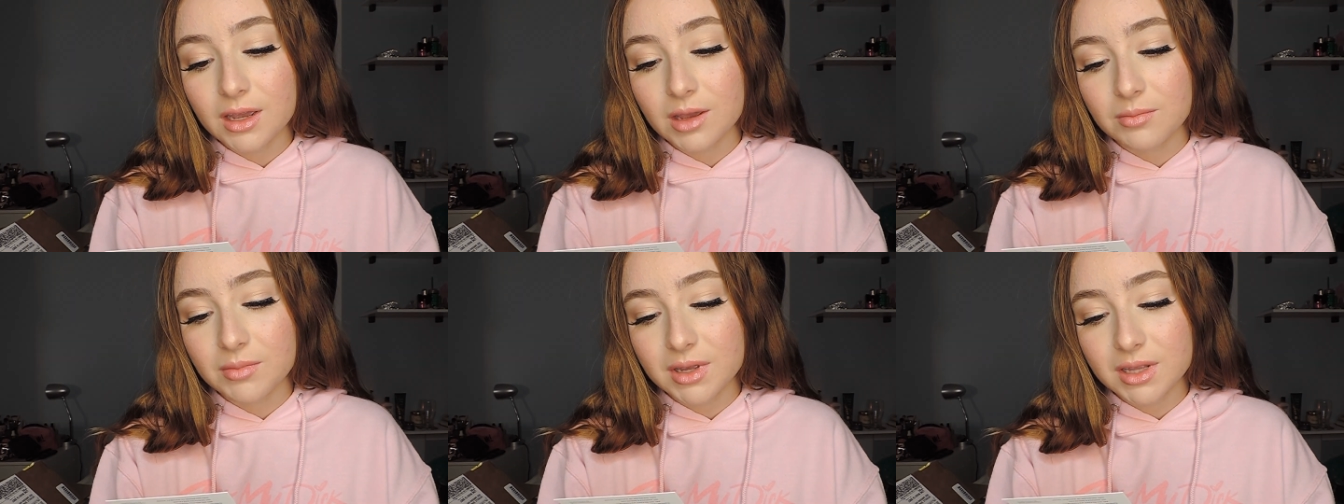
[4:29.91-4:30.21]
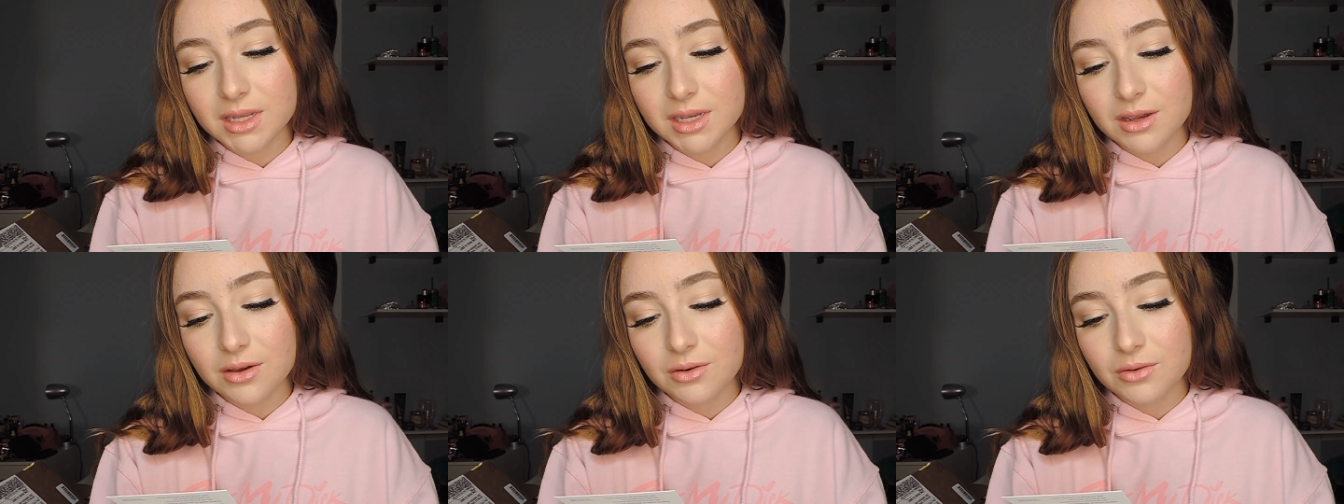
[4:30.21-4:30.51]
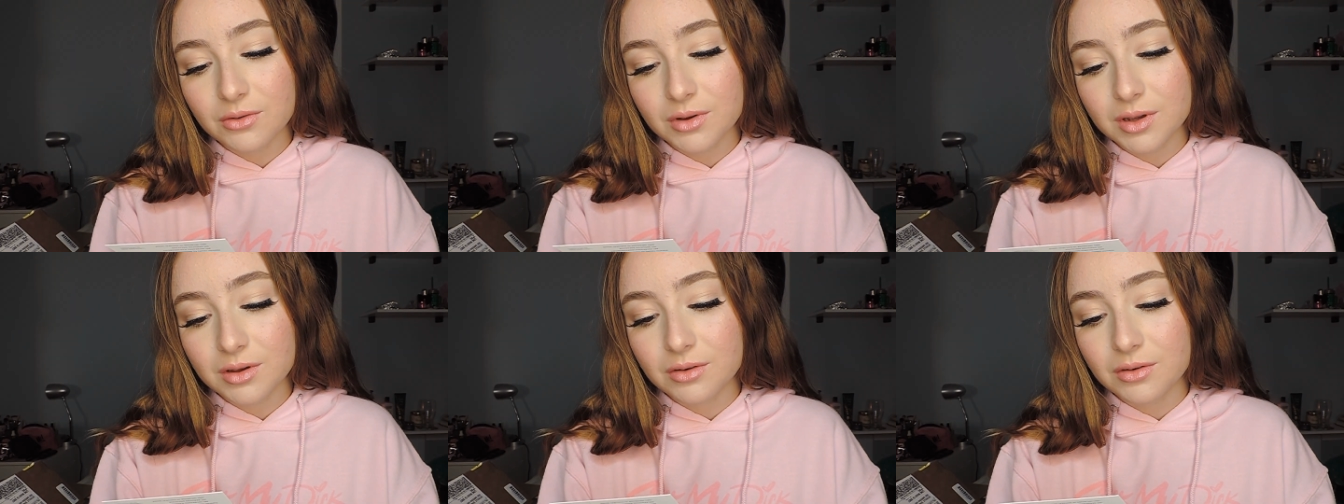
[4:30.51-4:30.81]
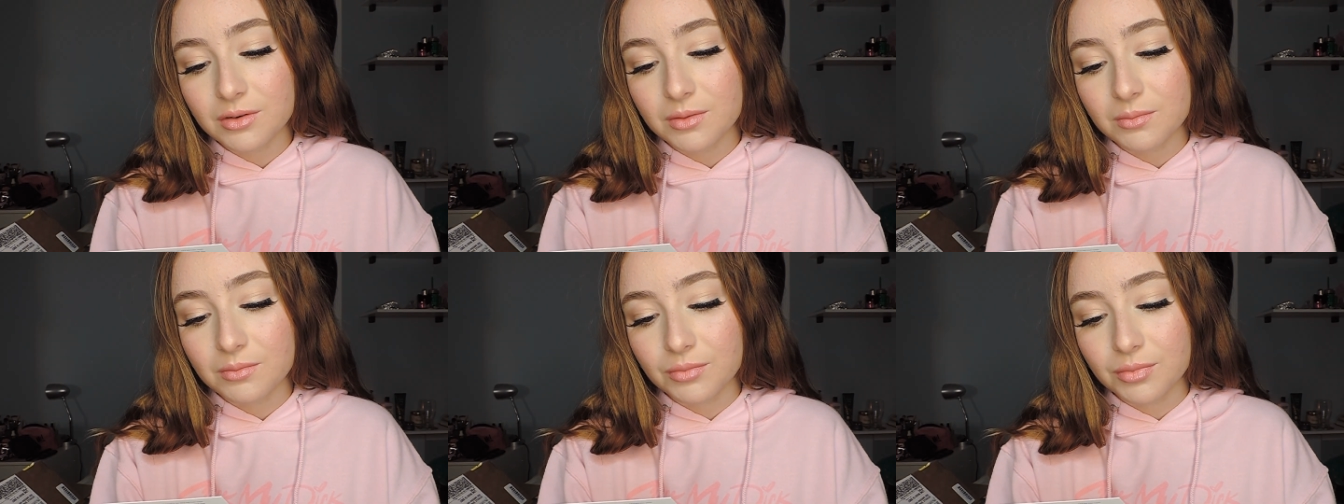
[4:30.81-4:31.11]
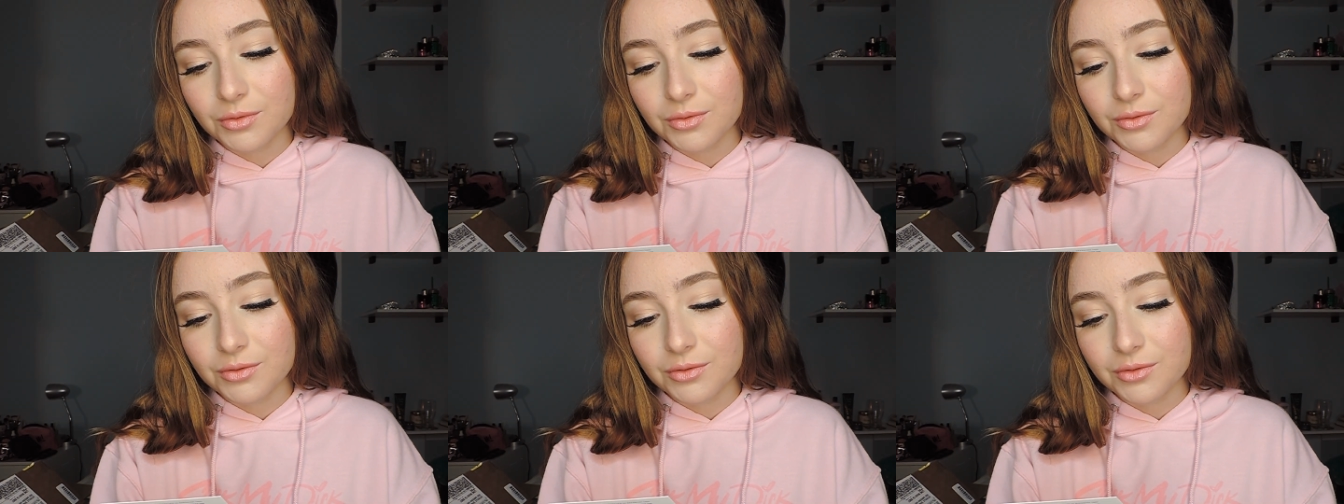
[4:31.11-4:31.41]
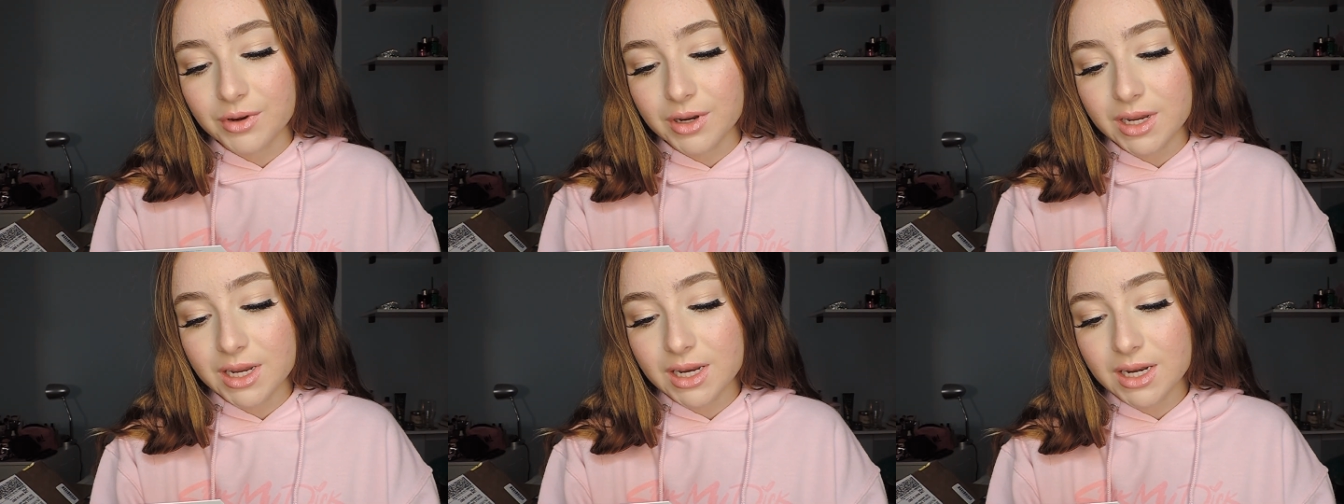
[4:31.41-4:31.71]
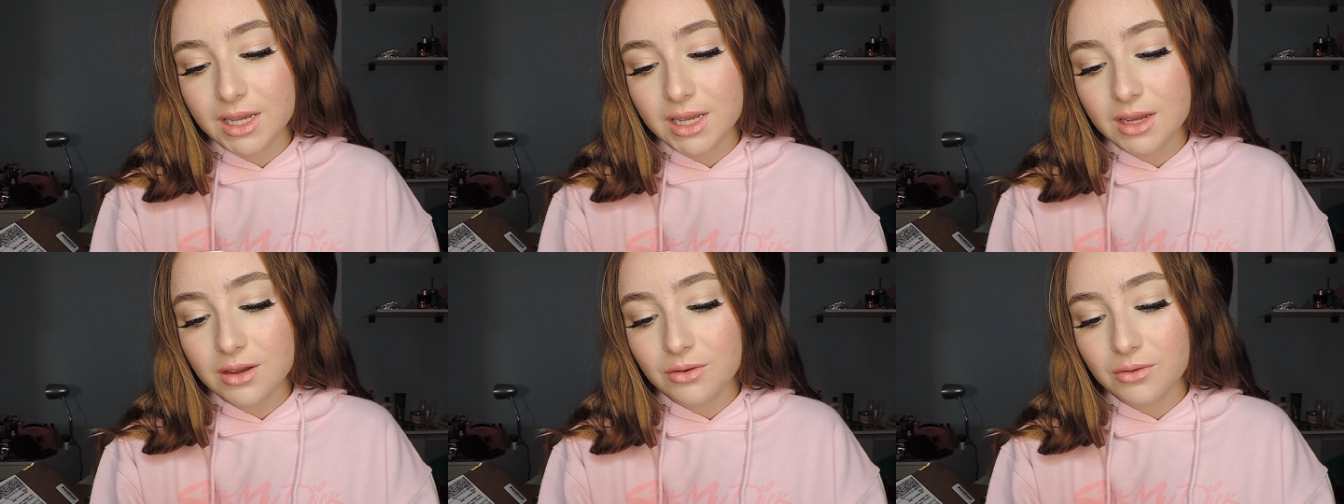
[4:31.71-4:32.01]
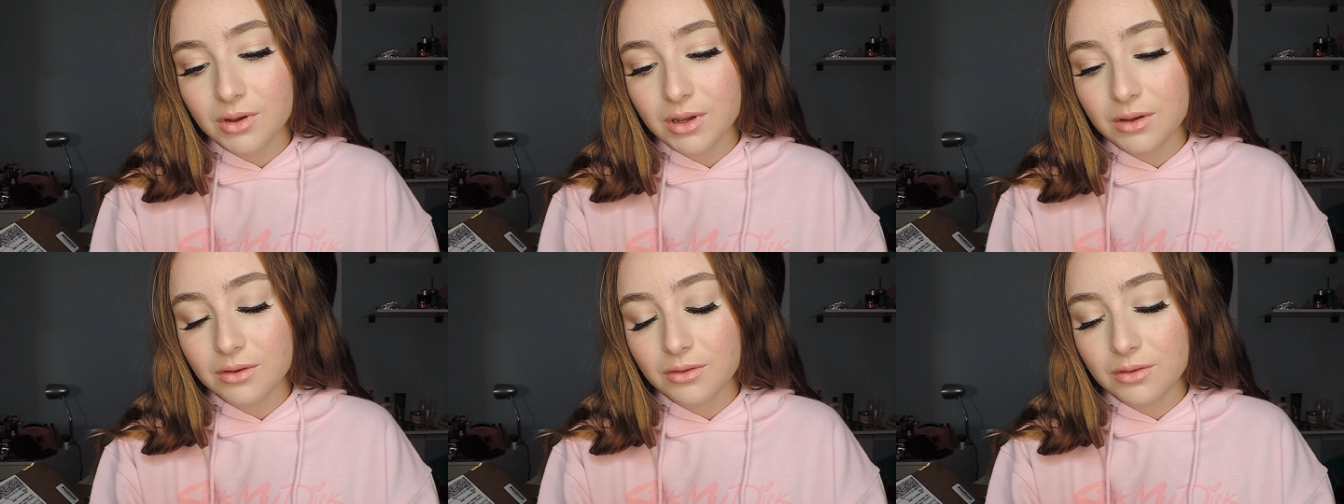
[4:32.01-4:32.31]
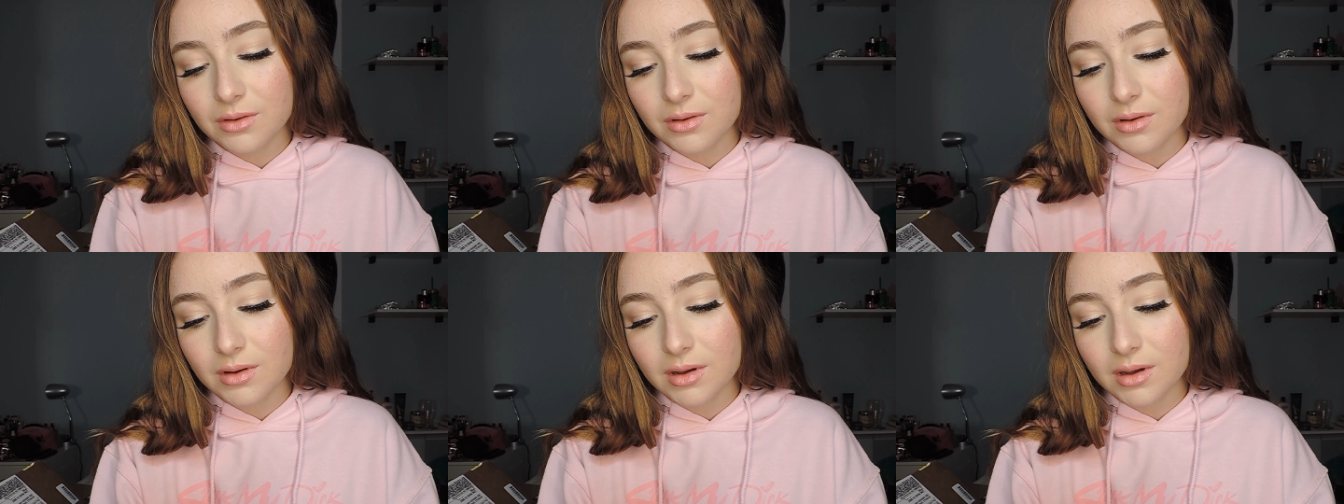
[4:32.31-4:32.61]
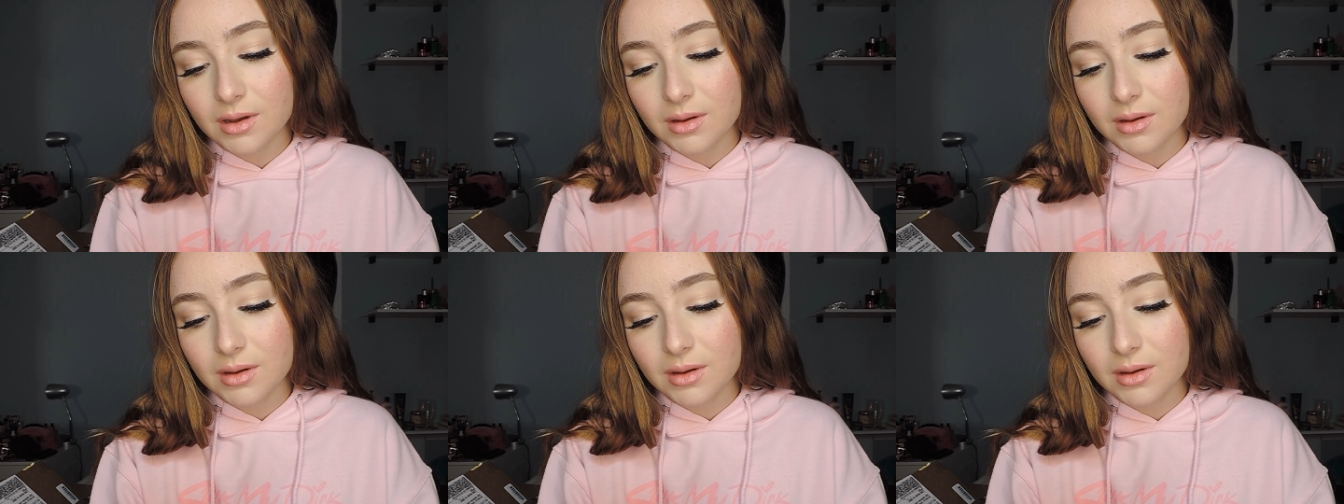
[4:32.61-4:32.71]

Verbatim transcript: camellia oil, buriti oil,